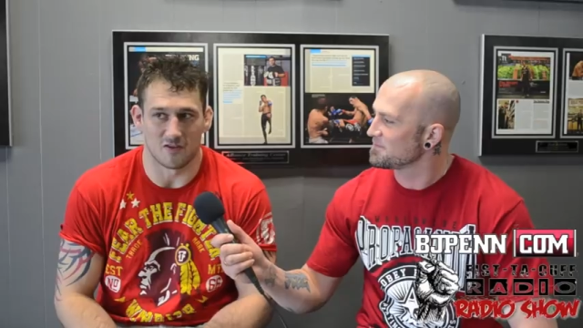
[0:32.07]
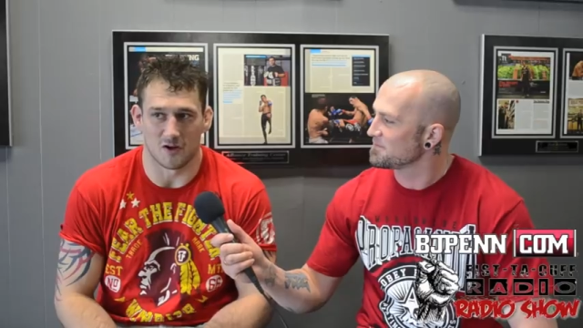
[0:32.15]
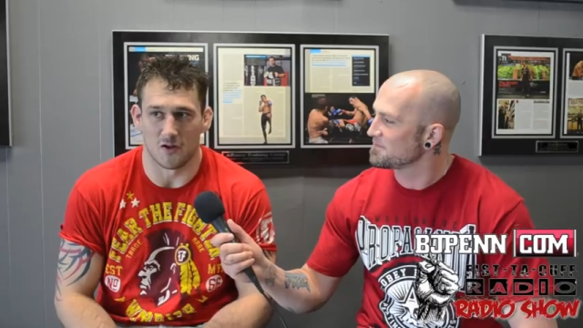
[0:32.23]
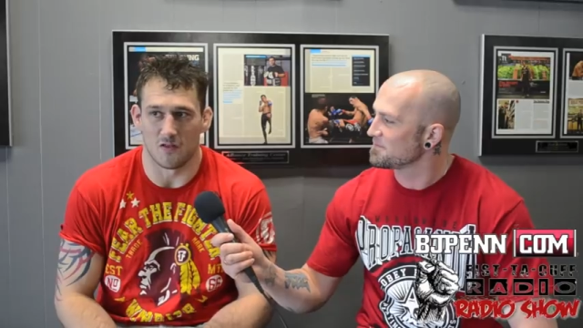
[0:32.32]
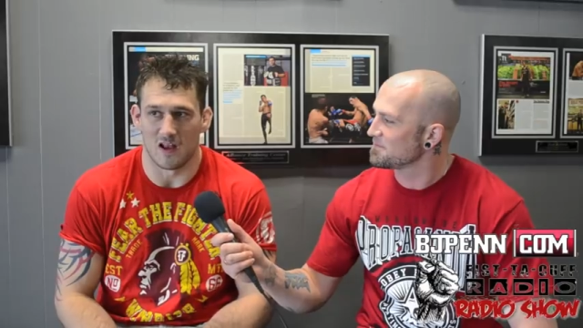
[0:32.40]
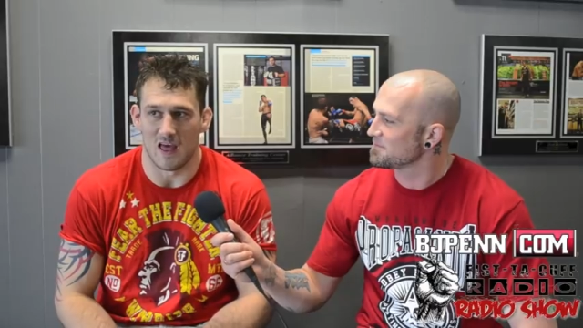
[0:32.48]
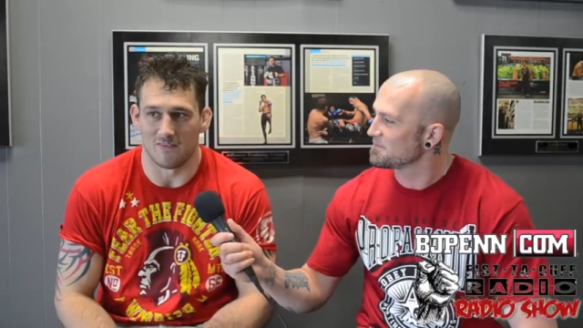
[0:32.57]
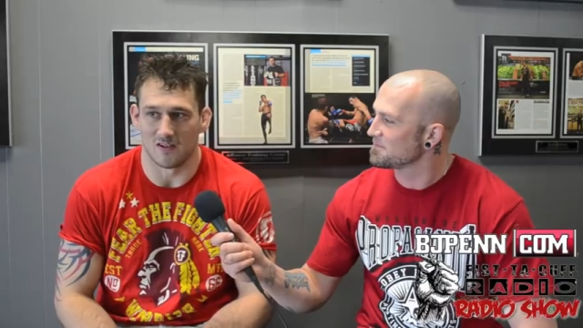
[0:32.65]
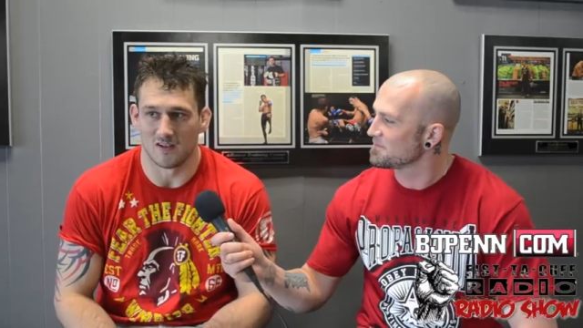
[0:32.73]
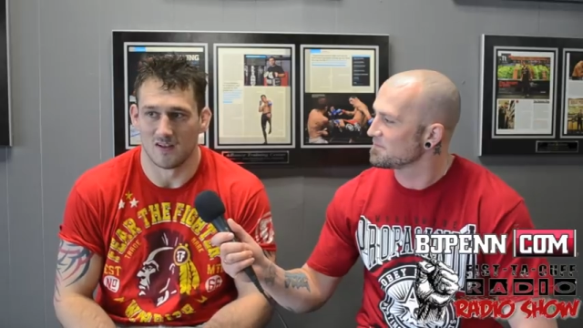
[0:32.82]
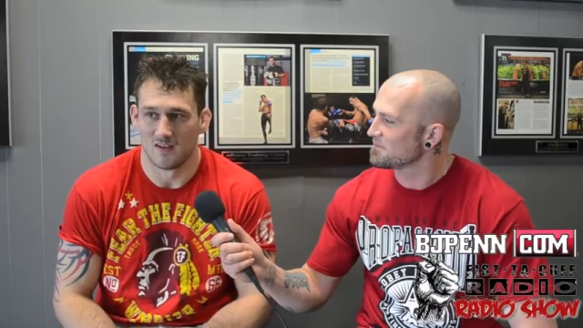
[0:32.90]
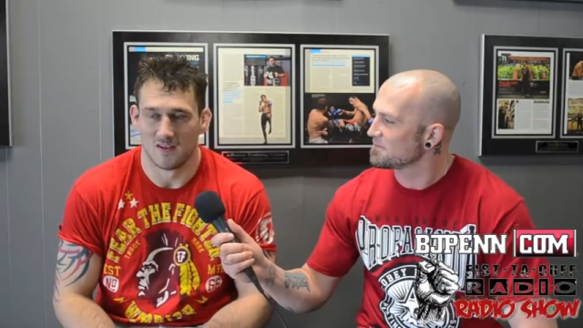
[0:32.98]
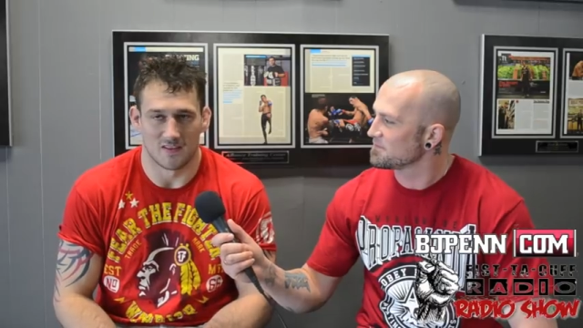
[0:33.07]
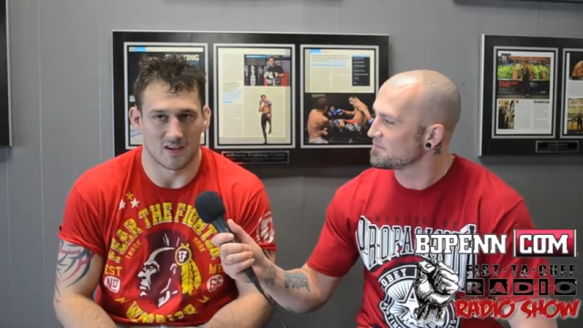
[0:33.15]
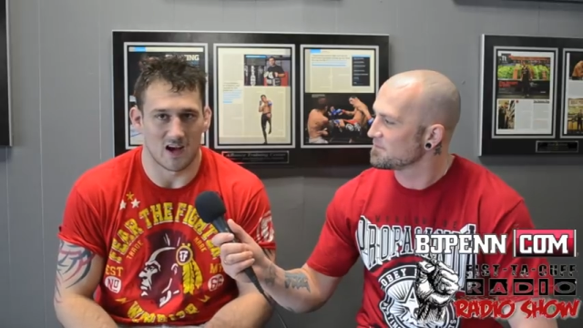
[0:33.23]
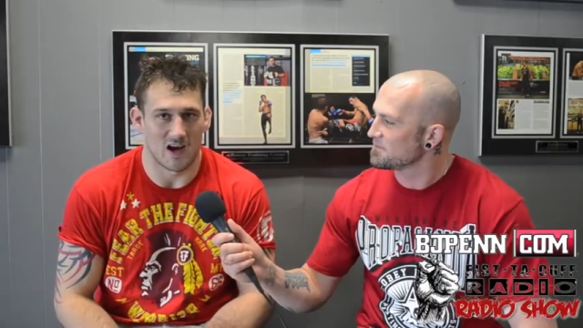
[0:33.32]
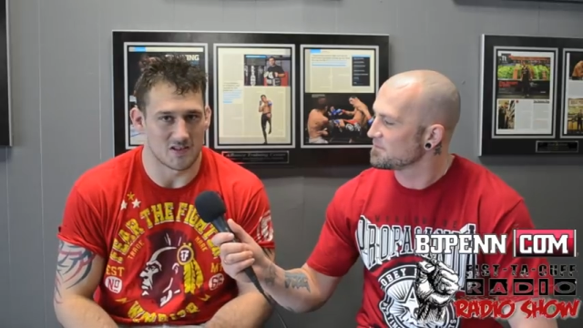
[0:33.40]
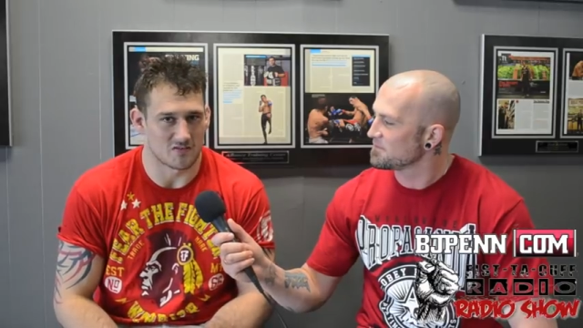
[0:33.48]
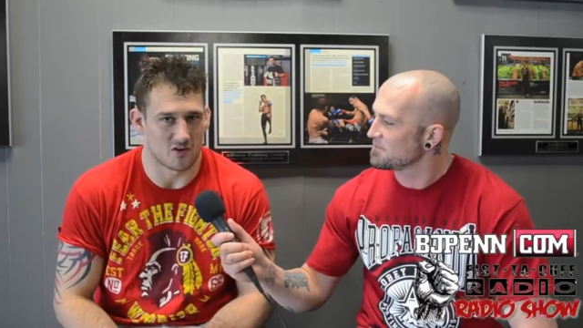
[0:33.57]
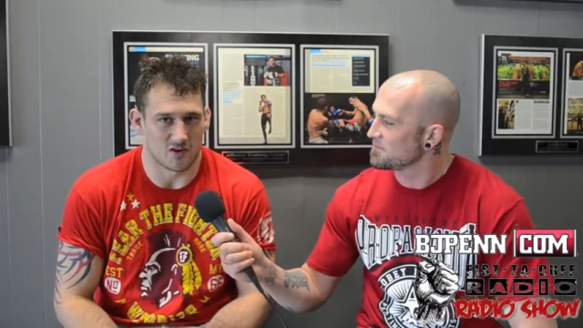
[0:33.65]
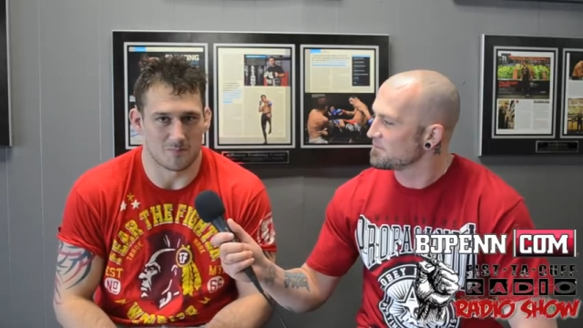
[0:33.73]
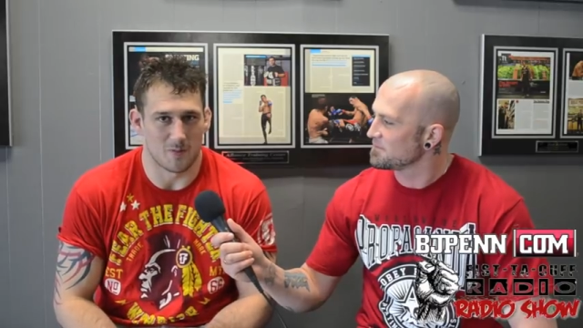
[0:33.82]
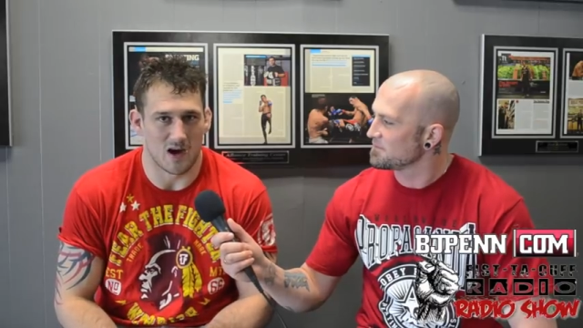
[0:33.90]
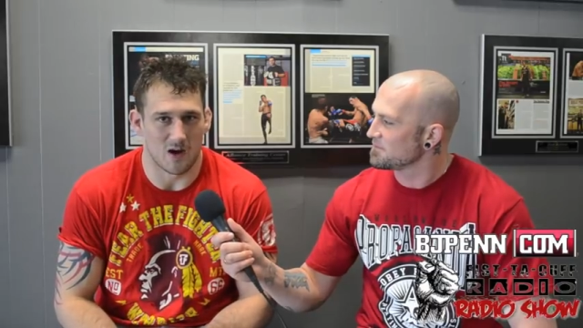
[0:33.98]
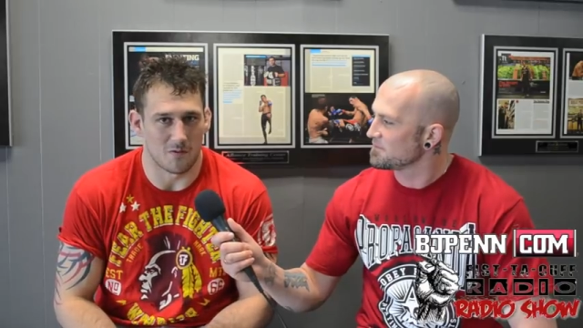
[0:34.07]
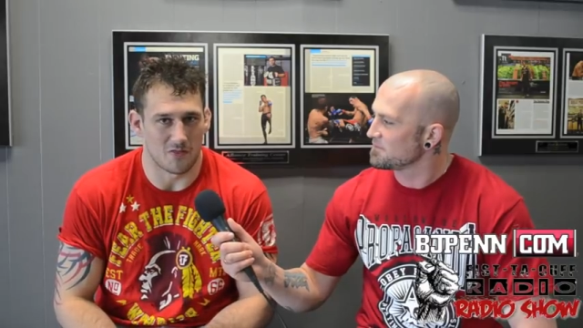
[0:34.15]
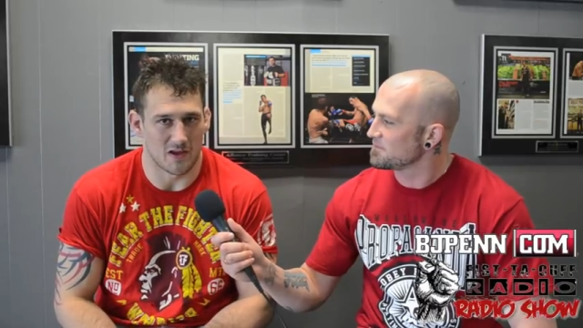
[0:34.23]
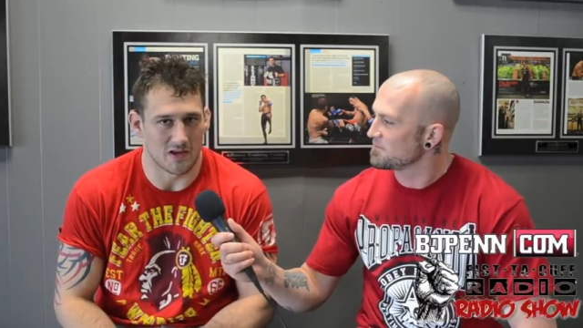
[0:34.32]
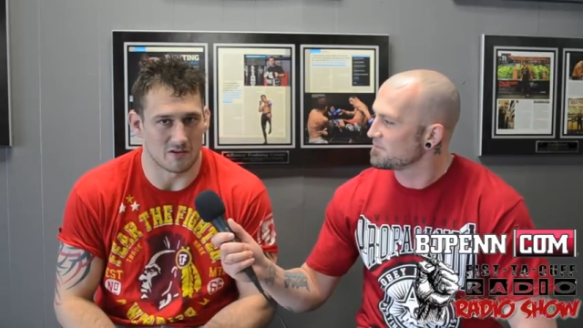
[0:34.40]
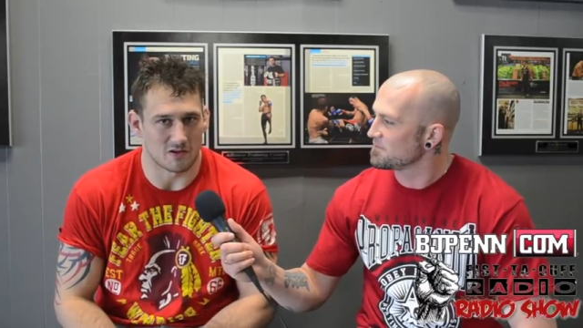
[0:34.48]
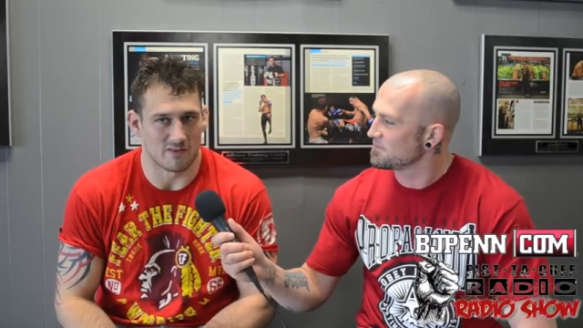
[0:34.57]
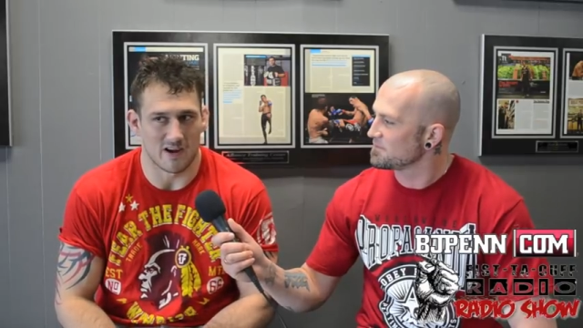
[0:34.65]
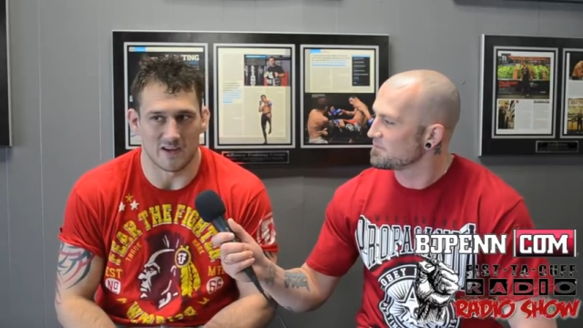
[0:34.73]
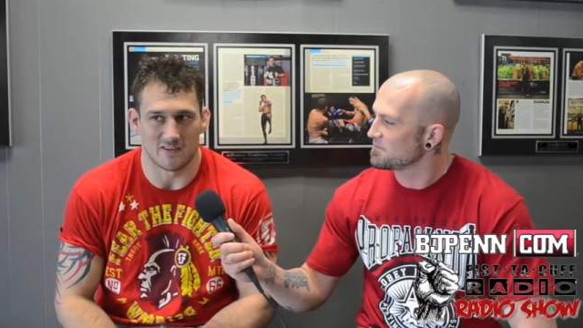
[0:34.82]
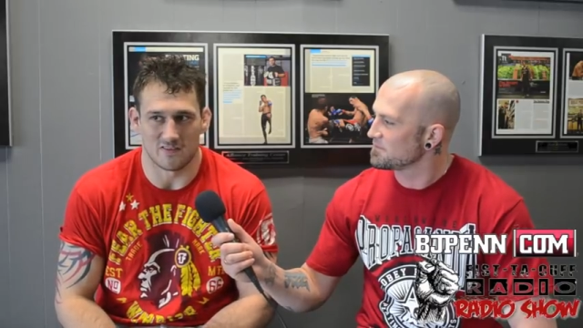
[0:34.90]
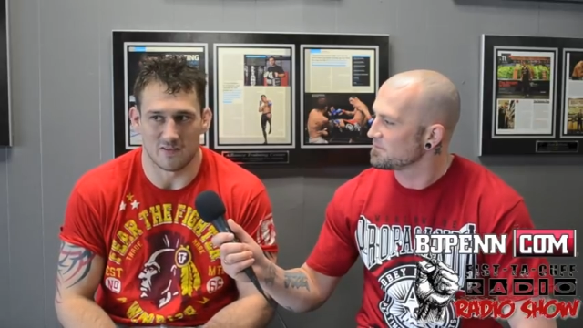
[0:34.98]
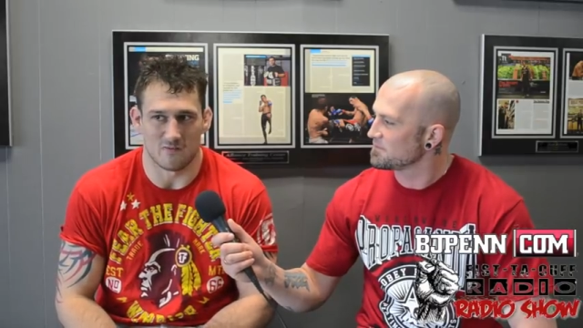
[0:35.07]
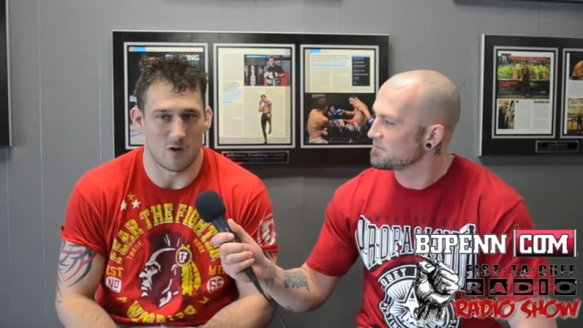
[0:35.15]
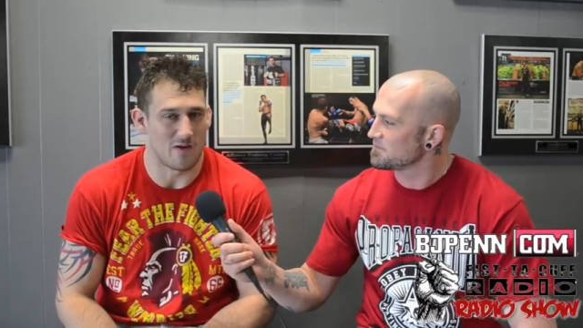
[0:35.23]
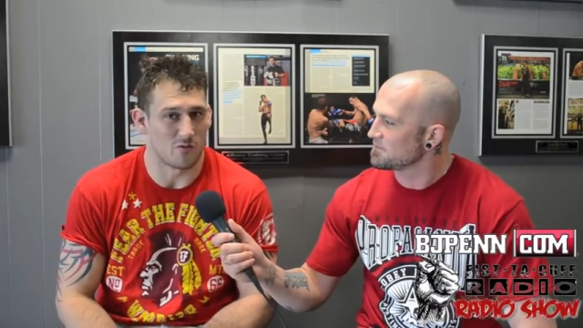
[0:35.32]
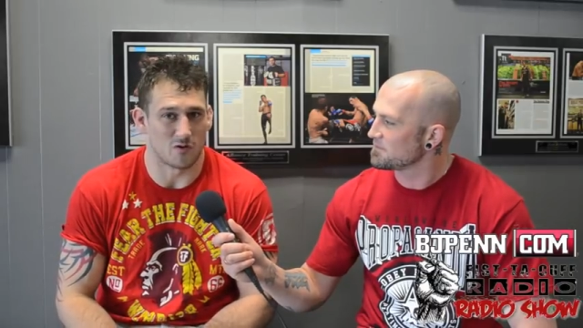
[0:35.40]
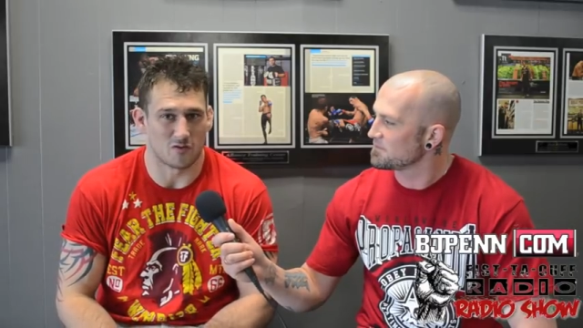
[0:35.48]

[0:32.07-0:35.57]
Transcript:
Speaker 1: on another level. The guys I've got to spar with here are great. Everyone's